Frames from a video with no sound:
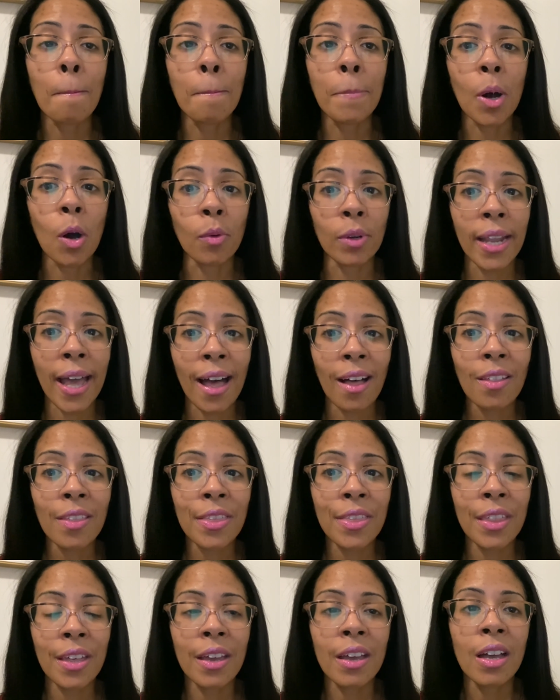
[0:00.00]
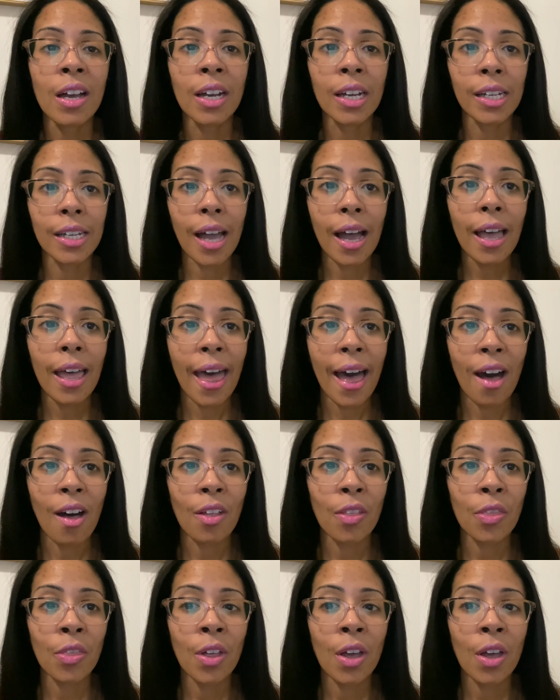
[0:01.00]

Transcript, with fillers: bone health, gut health,